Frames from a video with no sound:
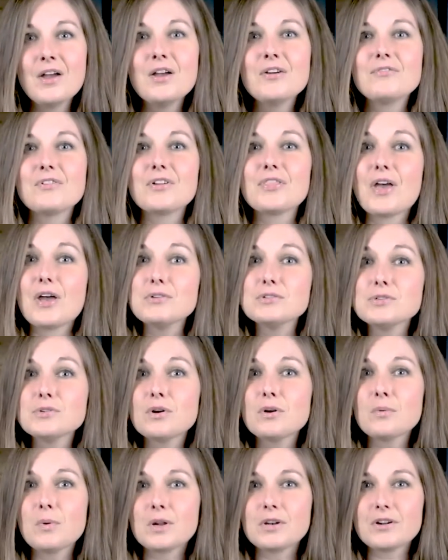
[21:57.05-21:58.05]
For those who
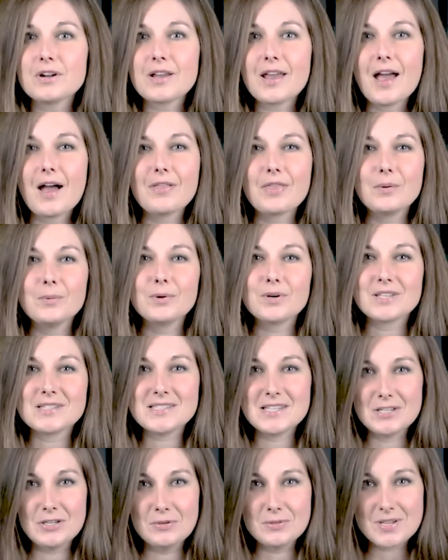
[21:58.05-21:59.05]
are wondering how they will
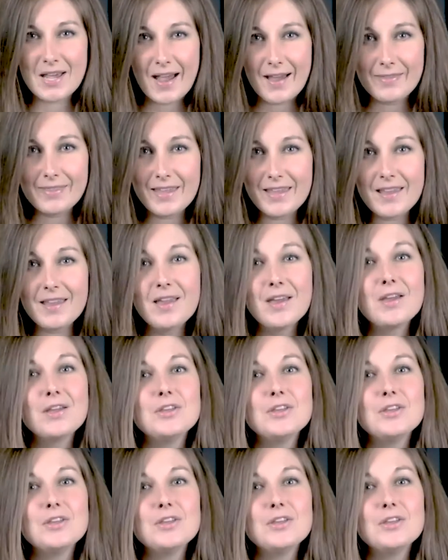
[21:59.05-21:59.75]
continue tithing,